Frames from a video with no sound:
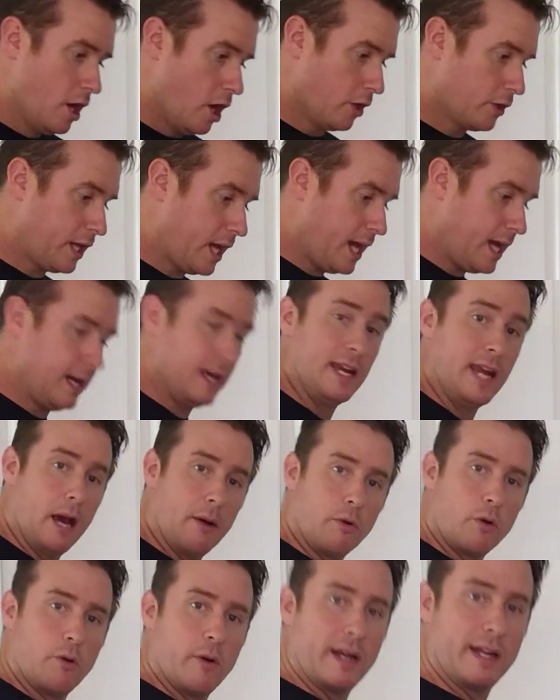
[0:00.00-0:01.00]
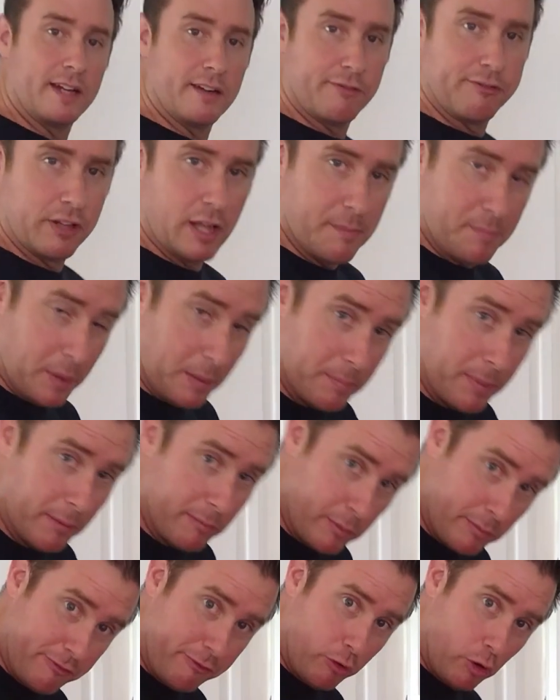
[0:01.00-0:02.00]
Okay, now we're ready to flip it,
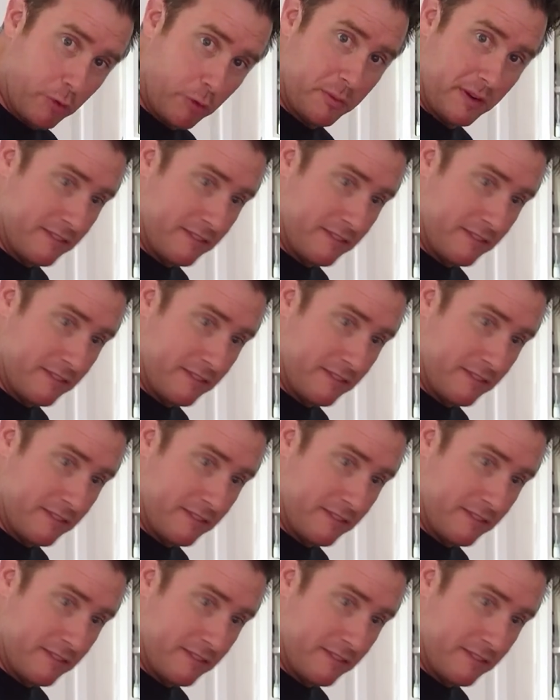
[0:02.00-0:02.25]
but before